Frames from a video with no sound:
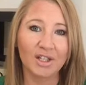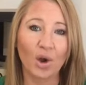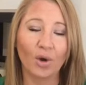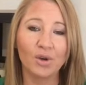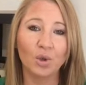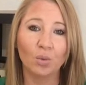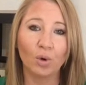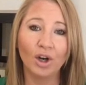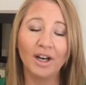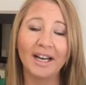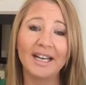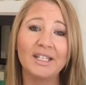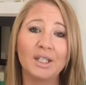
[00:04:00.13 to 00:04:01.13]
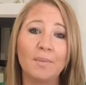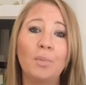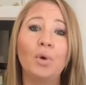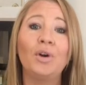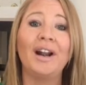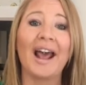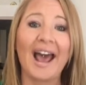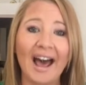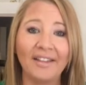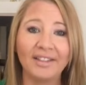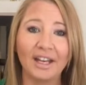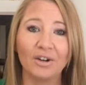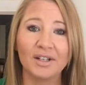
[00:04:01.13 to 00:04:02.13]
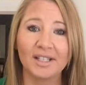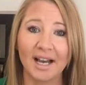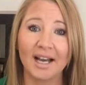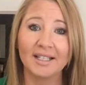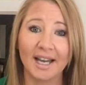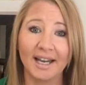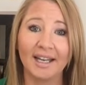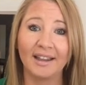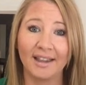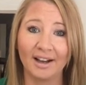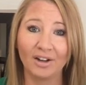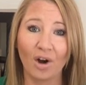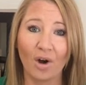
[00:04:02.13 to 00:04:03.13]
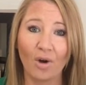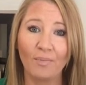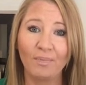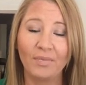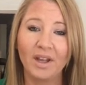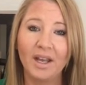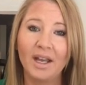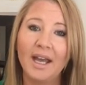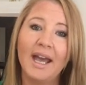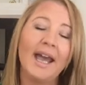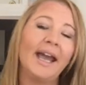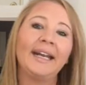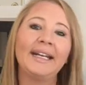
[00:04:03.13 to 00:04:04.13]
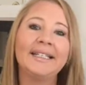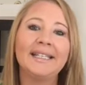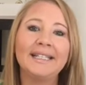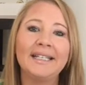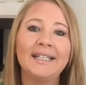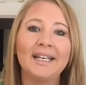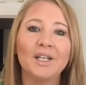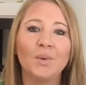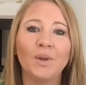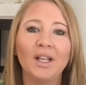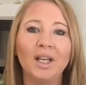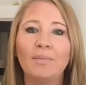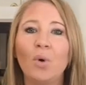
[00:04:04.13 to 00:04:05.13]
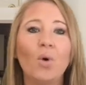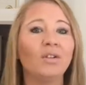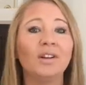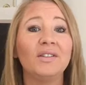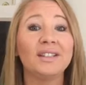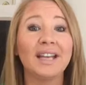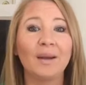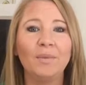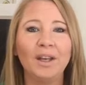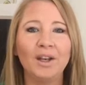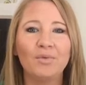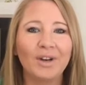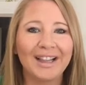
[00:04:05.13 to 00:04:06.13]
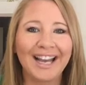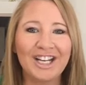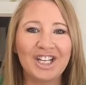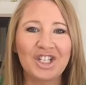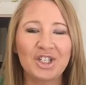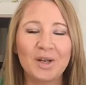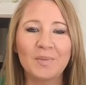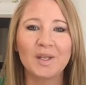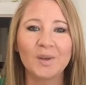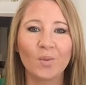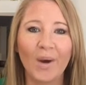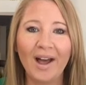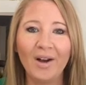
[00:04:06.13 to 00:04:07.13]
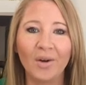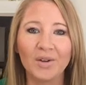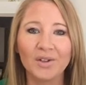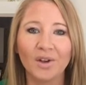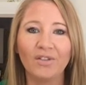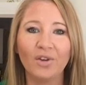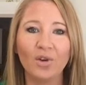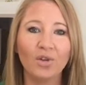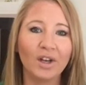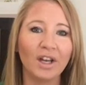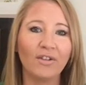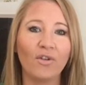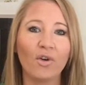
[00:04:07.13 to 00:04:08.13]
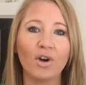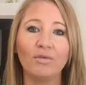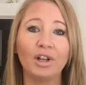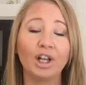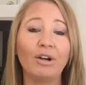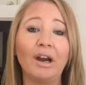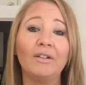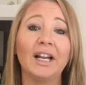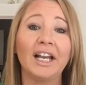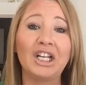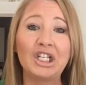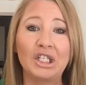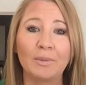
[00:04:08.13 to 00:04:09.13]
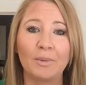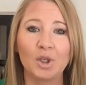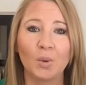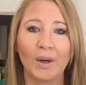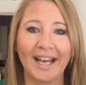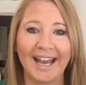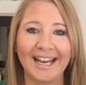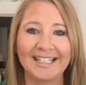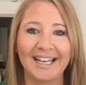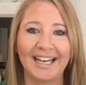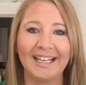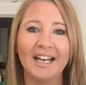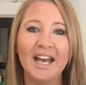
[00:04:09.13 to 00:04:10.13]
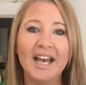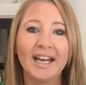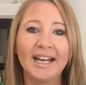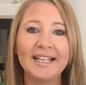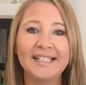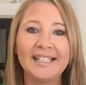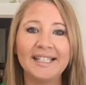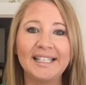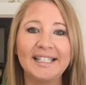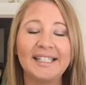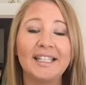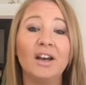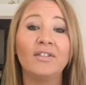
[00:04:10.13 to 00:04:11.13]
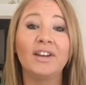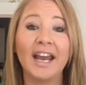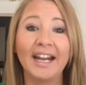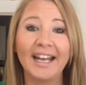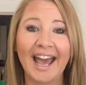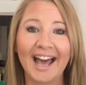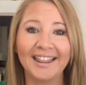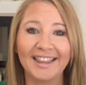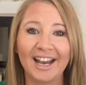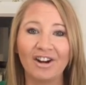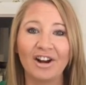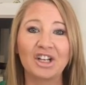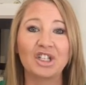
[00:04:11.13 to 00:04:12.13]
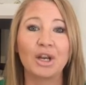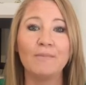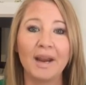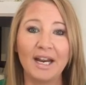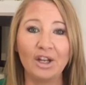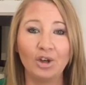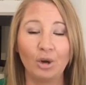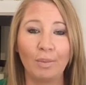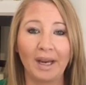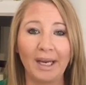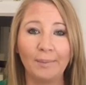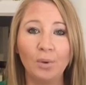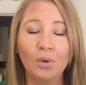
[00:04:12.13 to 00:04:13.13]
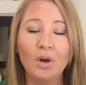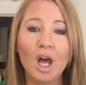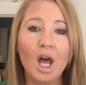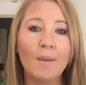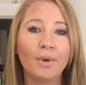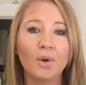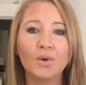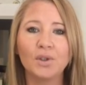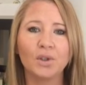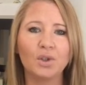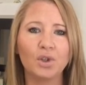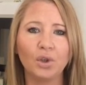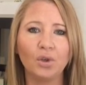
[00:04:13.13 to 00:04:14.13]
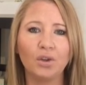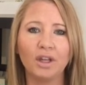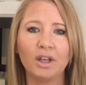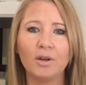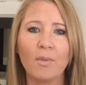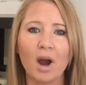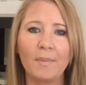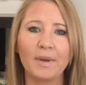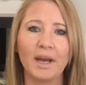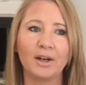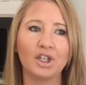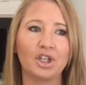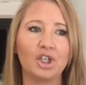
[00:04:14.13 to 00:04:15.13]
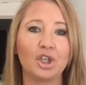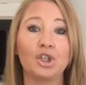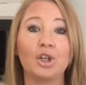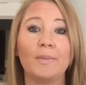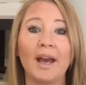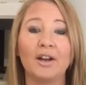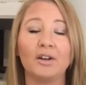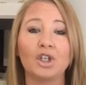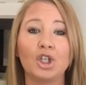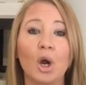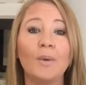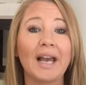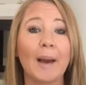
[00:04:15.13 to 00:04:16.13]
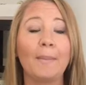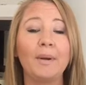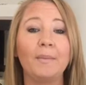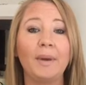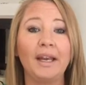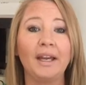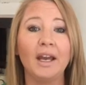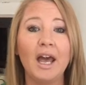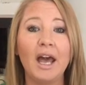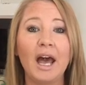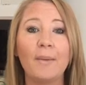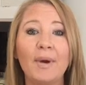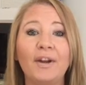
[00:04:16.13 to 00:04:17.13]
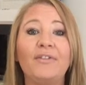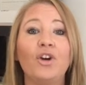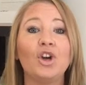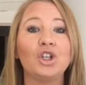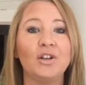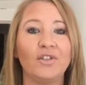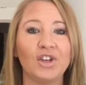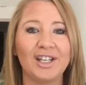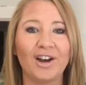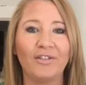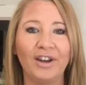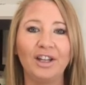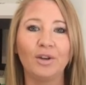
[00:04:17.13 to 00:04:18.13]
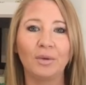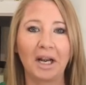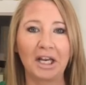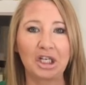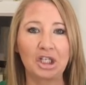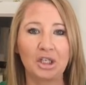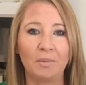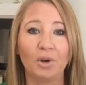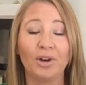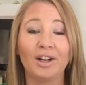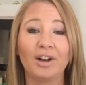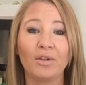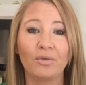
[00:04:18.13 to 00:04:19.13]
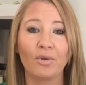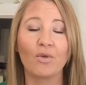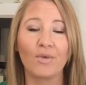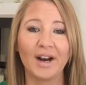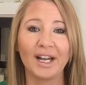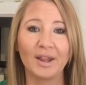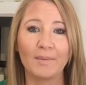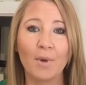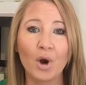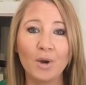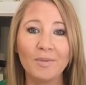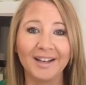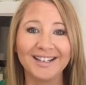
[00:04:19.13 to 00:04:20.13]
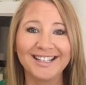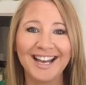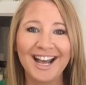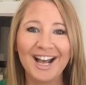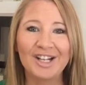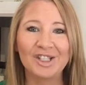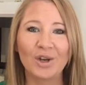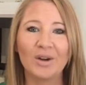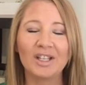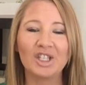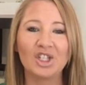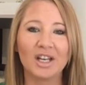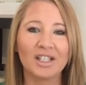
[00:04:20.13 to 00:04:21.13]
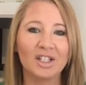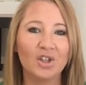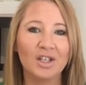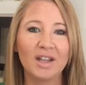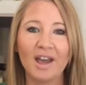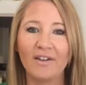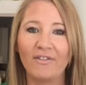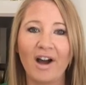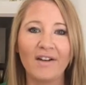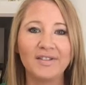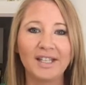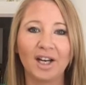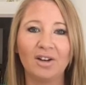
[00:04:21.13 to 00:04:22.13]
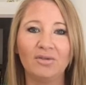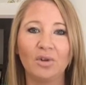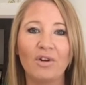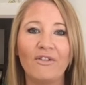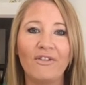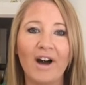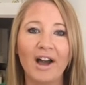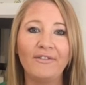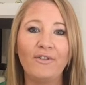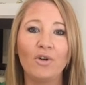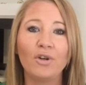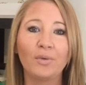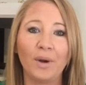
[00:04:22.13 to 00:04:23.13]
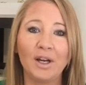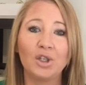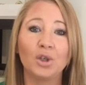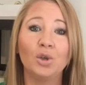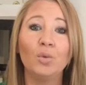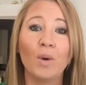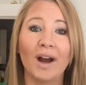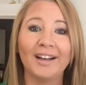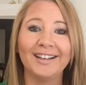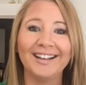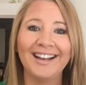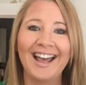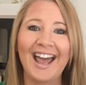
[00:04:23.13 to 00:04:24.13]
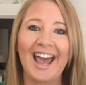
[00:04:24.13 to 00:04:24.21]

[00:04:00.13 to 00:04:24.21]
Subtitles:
is going to work is to put it out there and start taking that goal. And consistency is really important, and the same thing in relationships as well. So if you're looking for a really great relationship in 2018, consistency of getting out there and actually meeting new people, but also too that you might be actually just about showing up and being a better version of yourself in the relationship you're in already in the moment. So it's just using that 5-second rule, 5, 4, 3, 2, 1,